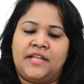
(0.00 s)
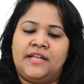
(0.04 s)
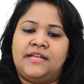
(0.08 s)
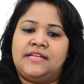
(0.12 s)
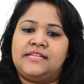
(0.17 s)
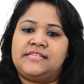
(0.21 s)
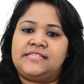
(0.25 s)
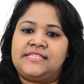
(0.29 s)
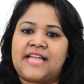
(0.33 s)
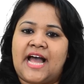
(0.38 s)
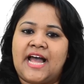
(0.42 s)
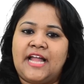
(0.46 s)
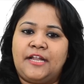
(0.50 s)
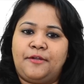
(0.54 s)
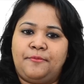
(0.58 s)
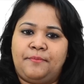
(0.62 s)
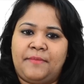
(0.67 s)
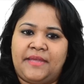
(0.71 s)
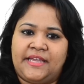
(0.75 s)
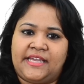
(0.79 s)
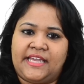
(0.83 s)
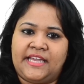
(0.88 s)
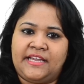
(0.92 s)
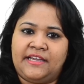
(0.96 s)
Start
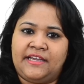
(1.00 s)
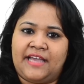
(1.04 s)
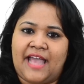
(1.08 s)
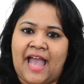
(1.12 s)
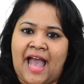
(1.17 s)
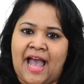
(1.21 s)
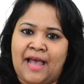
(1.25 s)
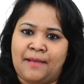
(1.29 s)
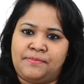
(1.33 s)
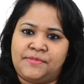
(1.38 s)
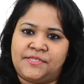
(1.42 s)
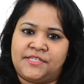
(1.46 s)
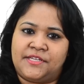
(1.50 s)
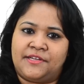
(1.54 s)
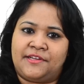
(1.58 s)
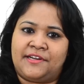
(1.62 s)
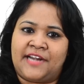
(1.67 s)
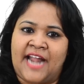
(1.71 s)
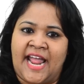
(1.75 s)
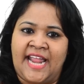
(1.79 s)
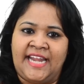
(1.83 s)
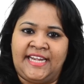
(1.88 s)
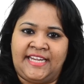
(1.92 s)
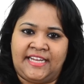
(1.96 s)
making apps
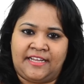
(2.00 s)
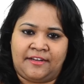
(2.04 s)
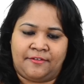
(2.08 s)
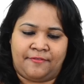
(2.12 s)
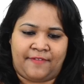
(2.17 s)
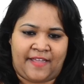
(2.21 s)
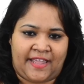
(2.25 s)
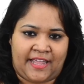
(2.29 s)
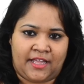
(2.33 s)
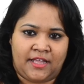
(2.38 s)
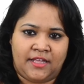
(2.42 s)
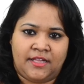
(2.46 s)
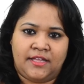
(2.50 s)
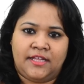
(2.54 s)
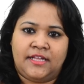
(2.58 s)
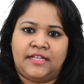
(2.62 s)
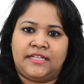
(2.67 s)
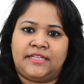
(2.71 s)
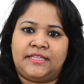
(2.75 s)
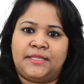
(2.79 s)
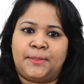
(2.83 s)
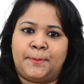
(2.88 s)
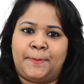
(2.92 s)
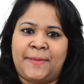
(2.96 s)
right away.
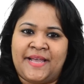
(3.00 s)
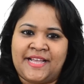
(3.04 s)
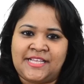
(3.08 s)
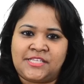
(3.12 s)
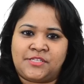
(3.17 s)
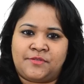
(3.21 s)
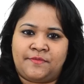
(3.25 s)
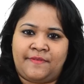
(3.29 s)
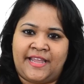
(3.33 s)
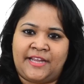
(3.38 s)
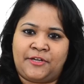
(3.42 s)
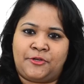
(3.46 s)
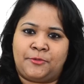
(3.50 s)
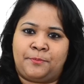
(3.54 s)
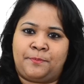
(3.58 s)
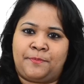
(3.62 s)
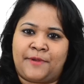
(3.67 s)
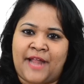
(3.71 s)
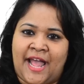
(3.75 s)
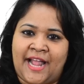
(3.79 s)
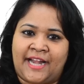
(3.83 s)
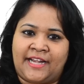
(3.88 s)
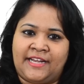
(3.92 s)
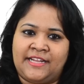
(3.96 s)
The best way to
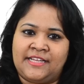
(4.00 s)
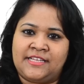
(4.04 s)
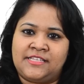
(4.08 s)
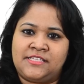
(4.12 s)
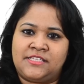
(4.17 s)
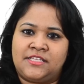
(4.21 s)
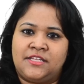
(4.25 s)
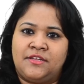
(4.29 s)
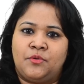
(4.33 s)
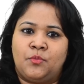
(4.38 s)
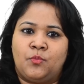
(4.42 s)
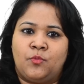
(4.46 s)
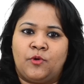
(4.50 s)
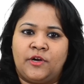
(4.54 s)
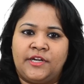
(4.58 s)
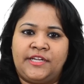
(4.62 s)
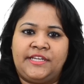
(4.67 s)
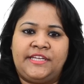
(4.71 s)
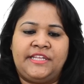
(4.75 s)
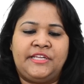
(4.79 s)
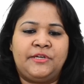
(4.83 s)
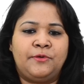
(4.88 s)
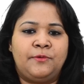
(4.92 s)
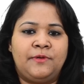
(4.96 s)
practice
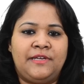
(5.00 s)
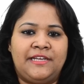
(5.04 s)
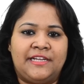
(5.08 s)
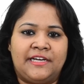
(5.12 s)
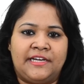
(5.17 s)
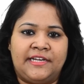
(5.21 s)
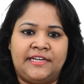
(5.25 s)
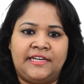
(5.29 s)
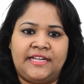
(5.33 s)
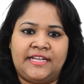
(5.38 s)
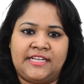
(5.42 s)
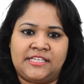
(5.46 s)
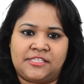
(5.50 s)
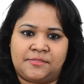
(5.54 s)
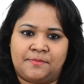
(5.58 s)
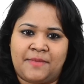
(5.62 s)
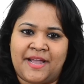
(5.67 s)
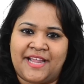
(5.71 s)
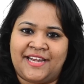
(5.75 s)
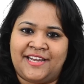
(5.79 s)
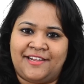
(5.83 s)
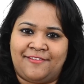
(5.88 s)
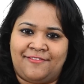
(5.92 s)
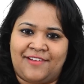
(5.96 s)
what you learn is
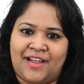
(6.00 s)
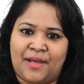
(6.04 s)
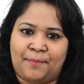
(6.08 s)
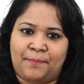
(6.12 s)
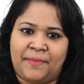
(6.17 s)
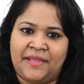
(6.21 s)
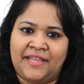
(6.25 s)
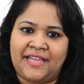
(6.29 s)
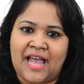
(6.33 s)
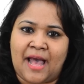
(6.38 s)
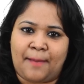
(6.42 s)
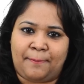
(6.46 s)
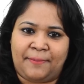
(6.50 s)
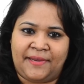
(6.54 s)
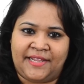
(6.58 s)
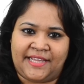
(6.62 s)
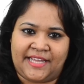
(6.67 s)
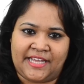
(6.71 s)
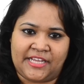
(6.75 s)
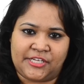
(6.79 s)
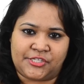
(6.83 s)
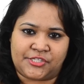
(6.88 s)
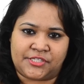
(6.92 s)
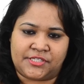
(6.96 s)
by developing
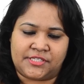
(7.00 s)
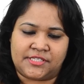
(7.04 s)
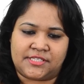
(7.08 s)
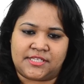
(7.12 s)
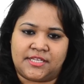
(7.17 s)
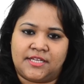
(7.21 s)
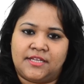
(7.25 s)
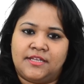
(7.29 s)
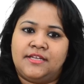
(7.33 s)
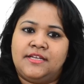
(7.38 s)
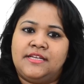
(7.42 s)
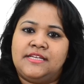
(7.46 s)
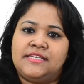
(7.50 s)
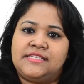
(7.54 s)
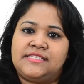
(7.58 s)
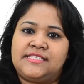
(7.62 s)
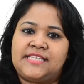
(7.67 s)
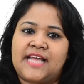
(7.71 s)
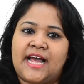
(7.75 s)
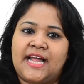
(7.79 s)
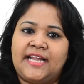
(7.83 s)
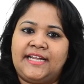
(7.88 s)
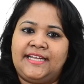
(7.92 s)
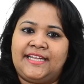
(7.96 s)
applications.
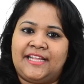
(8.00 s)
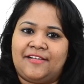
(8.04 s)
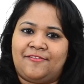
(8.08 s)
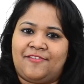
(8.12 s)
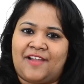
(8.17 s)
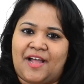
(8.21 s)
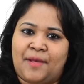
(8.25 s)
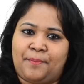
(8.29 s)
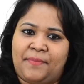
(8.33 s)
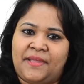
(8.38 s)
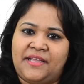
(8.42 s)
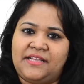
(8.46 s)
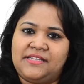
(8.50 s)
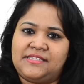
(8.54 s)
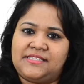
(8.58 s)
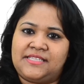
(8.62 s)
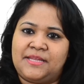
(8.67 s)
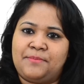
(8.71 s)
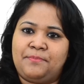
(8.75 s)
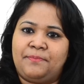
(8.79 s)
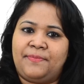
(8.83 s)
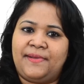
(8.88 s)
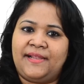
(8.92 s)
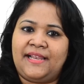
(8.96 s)
Start developing
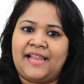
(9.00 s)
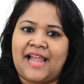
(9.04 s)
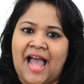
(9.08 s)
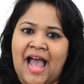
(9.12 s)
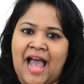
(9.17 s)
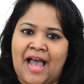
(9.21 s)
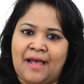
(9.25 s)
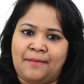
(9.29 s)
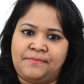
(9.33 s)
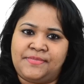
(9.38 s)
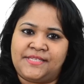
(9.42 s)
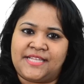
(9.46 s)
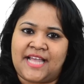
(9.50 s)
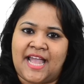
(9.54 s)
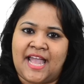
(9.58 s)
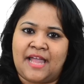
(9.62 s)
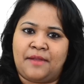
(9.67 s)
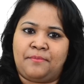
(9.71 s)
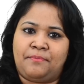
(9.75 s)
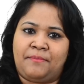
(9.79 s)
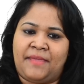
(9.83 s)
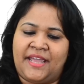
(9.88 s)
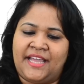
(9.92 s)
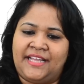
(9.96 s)
simple apps
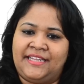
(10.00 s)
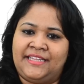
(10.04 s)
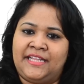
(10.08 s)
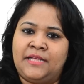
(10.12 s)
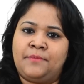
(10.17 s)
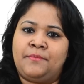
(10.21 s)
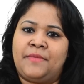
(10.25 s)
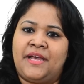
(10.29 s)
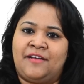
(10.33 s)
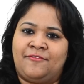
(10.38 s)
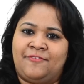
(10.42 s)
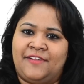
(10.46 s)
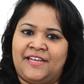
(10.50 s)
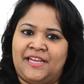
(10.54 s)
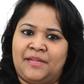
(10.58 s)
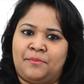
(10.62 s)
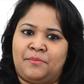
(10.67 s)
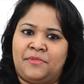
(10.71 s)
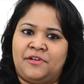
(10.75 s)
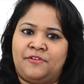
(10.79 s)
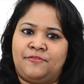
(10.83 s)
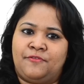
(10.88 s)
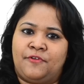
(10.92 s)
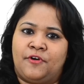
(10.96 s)
and make them
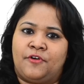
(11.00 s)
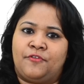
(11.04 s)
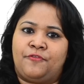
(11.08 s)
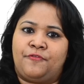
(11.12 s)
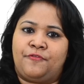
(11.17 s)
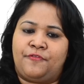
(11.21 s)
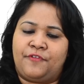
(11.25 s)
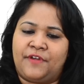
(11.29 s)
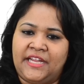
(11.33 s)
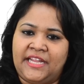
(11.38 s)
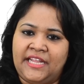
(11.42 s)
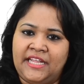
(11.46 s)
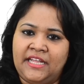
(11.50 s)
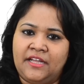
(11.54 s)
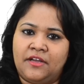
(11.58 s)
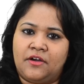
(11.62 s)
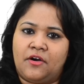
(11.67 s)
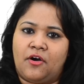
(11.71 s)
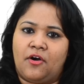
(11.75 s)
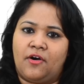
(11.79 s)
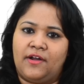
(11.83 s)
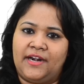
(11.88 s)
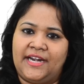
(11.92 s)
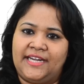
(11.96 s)
available for free
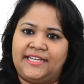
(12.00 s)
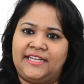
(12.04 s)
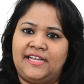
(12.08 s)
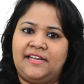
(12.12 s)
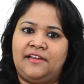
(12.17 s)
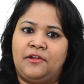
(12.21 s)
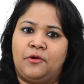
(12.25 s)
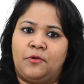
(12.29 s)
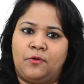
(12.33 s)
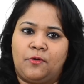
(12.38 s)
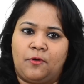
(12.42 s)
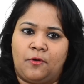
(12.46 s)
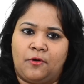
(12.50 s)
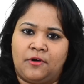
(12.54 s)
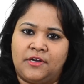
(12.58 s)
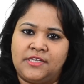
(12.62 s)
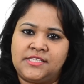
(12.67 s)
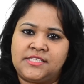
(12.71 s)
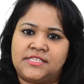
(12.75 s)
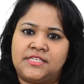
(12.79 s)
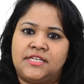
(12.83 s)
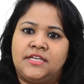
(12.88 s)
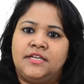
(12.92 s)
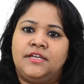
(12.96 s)
or at a low
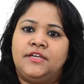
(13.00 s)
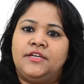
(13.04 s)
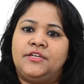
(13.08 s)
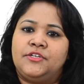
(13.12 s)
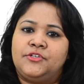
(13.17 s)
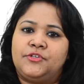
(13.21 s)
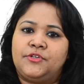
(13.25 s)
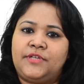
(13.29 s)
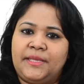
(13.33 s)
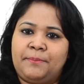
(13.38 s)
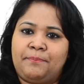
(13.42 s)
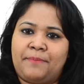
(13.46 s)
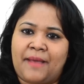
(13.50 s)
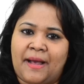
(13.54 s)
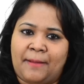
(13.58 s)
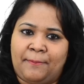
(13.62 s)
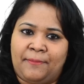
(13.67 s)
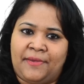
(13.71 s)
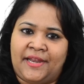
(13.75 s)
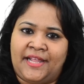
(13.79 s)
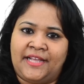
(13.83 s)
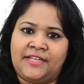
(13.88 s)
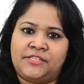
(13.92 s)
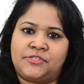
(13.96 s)
cost to the
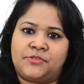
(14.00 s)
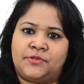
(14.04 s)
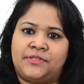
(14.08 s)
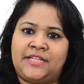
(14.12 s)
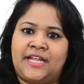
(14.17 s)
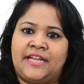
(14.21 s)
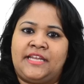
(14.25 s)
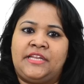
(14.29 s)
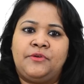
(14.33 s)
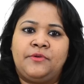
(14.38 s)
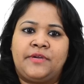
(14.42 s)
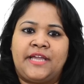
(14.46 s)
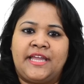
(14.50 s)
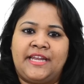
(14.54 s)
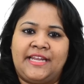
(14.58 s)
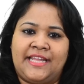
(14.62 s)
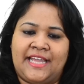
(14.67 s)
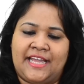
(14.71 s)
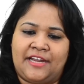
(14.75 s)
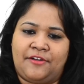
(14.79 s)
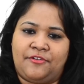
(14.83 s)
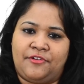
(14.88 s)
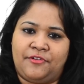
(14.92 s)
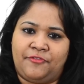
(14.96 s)
public so that you can
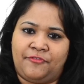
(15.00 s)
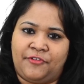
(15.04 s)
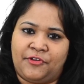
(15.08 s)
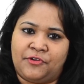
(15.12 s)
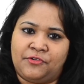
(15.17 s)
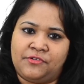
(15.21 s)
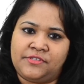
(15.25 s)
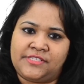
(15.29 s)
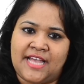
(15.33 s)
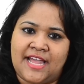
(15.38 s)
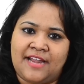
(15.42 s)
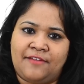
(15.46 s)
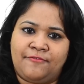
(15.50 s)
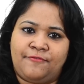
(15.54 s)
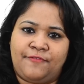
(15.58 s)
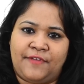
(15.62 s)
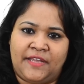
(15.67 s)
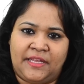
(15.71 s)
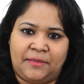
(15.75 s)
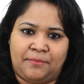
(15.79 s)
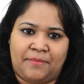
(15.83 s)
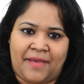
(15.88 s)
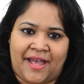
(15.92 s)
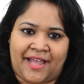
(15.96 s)
get reviews and
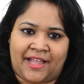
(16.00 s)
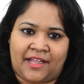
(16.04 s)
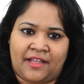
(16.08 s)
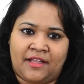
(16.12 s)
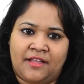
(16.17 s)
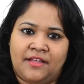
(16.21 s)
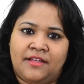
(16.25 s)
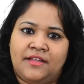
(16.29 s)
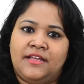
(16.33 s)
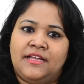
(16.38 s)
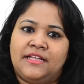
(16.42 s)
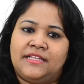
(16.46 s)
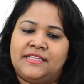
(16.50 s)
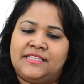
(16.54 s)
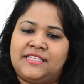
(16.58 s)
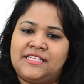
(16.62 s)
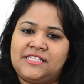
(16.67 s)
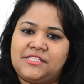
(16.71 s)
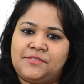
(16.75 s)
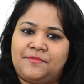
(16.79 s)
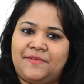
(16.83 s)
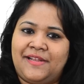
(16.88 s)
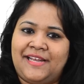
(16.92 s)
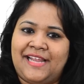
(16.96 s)
feedback.
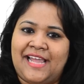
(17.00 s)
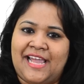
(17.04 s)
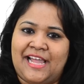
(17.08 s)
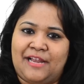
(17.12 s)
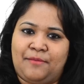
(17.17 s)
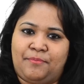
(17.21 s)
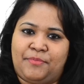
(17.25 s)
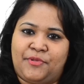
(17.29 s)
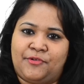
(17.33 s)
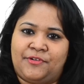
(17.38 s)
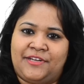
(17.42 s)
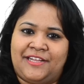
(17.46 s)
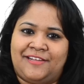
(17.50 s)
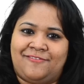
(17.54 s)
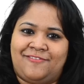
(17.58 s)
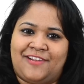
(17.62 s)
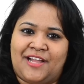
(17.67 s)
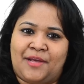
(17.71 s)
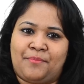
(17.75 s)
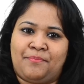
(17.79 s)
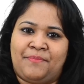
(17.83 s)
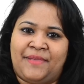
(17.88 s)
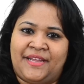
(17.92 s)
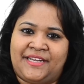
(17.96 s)
This will help you
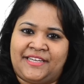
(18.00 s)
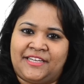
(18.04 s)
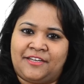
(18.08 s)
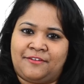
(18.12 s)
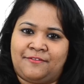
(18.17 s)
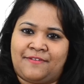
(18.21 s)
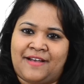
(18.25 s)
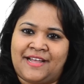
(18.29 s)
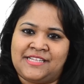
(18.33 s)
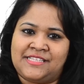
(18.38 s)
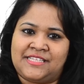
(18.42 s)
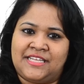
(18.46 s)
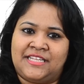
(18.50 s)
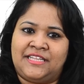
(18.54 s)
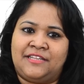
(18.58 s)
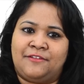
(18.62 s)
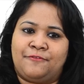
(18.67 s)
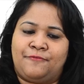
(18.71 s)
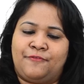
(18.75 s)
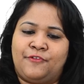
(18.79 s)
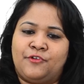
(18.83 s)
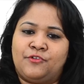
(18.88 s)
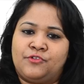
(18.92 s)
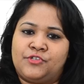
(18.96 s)
develop better ones in
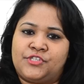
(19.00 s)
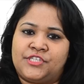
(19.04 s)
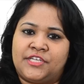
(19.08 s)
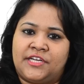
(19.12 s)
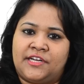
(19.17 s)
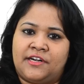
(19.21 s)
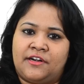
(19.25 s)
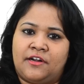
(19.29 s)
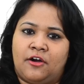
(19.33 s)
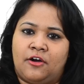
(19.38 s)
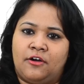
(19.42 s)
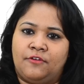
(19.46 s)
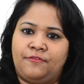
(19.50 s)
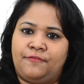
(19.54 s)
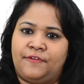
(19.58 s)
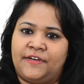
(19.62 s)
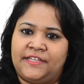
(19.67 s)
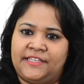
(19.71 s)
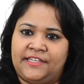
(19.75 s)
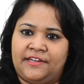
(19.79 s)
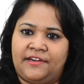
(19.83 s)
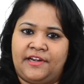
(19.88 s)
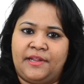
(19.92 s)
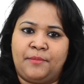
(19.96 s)
the future or
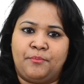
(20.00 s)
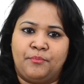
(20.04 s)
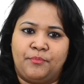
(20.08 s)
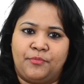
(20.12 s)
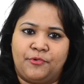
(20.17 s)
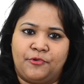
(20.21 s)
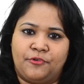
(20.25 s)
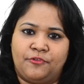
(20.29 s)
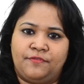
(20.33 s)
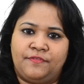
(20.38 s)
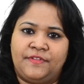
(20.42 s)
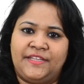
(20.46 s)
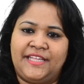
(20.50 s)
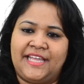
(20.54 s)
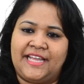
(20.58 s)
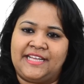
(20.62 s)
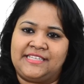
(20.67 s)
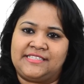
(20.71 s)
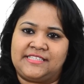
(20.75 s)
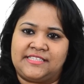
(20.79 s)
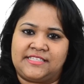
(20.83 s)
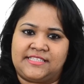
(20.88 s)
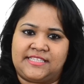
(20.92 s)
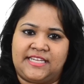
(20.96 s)
further improve the
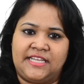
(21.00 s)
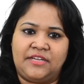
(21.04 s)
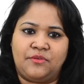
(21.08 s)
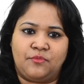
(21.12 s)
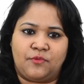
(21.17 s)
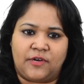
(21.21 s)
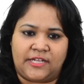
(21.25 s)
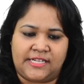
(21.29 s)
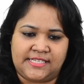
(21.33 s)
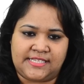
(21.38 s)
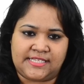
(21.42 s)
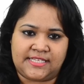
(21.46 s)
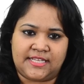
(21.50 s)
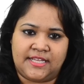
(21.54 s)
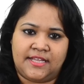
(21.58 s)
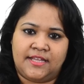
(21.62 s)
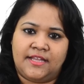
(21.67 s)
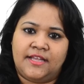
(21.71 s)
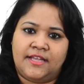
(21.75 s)
existing ones.